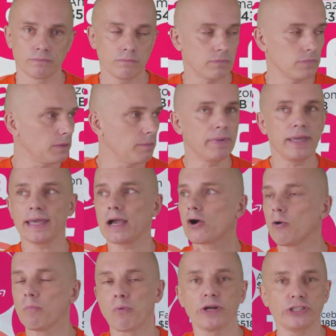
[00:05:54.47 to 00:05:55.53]
The mega
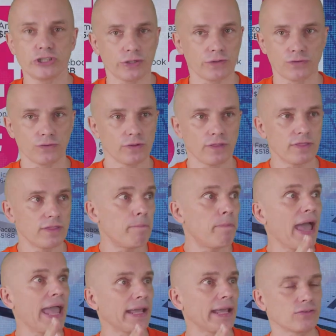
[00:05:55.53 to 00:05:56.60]
corporations, the
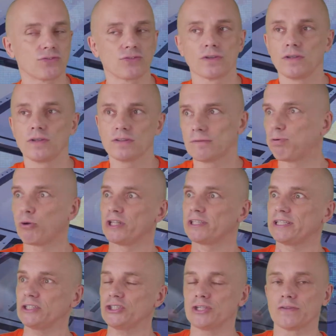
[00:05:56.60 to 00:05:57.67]
banks, the
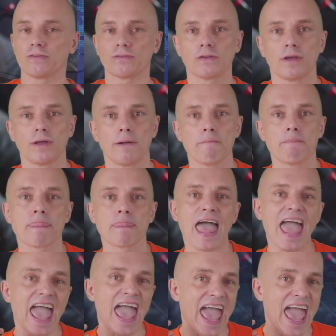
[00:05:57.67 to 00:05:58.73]
politicians,
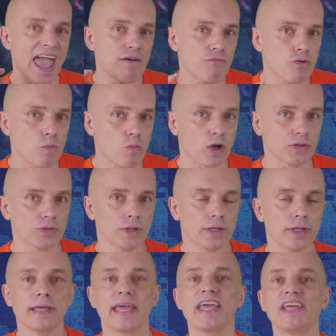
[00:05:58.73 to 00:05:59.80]

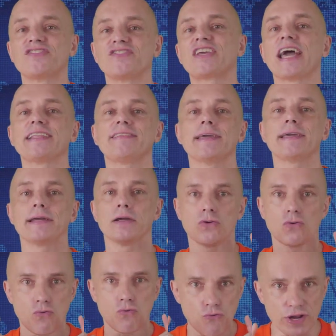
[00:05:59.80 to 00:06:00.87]
everyone is
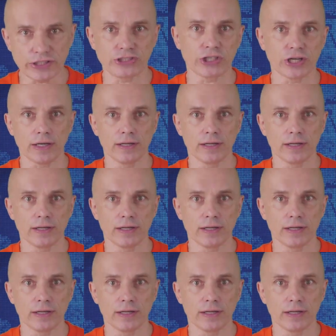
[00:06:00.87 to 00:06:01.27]
getting richer.